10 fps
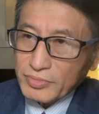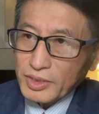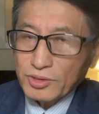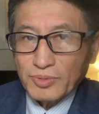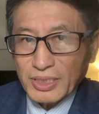
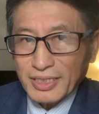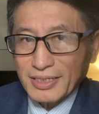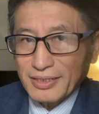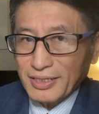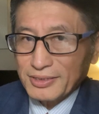You don't want
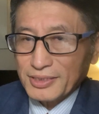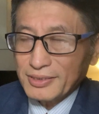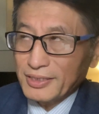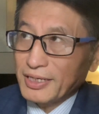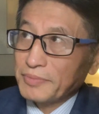any
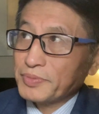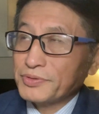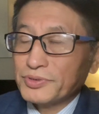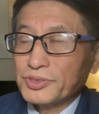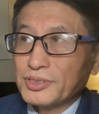incident
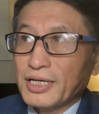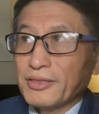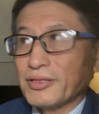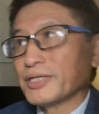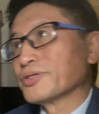happen to that
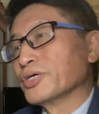thing.